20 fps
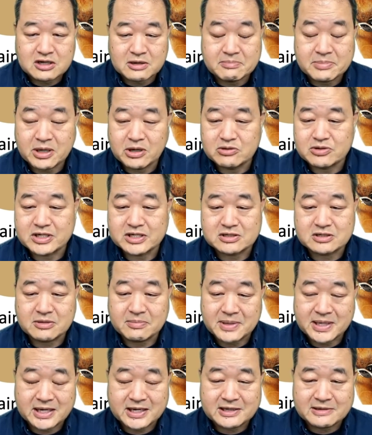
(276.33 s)
component to
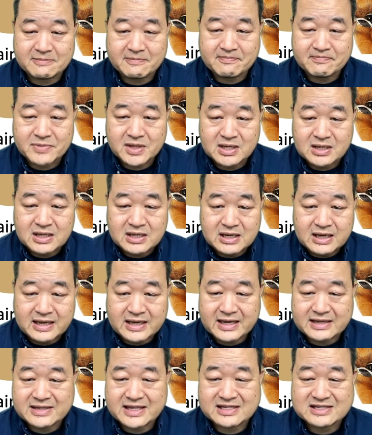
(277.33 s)
pain,
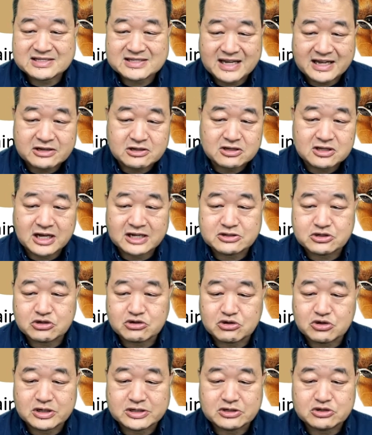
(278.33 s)
and that
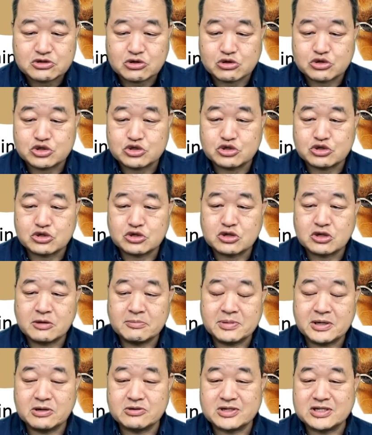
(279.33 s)
psychological and social
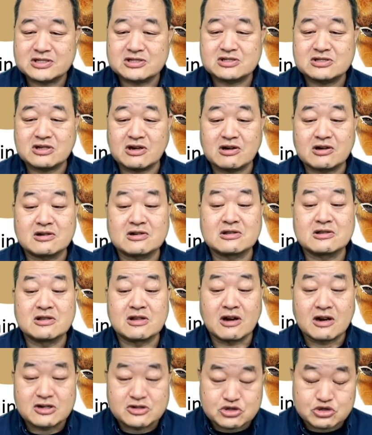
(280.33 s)
components are
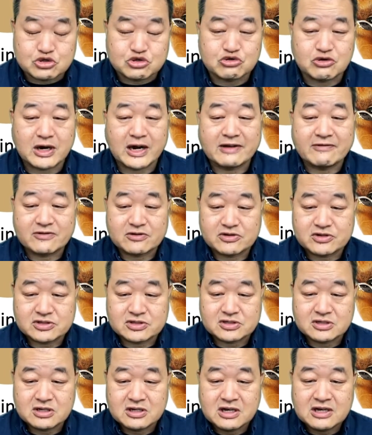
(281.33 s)
larger
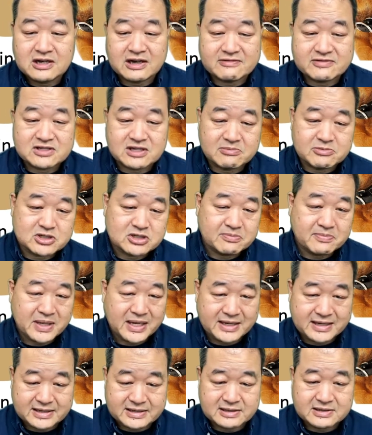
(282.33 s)
drivers of someone's
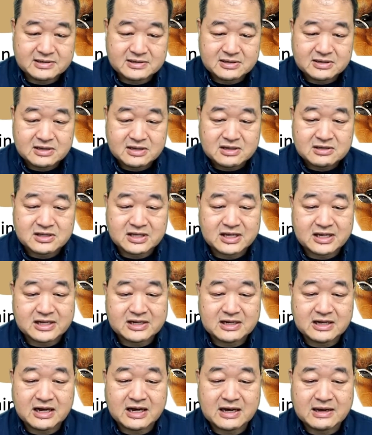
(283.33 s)
pain
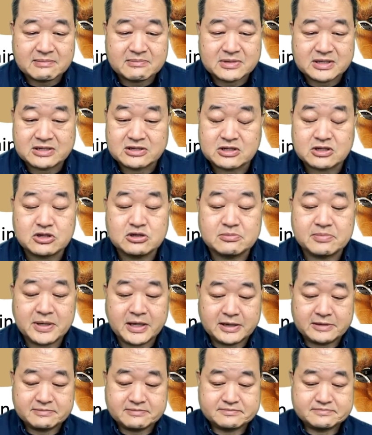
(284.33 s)
than in acute
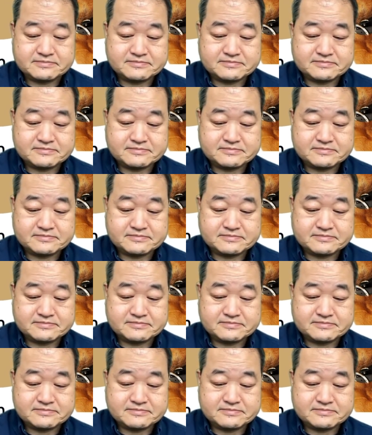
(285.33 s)
pain.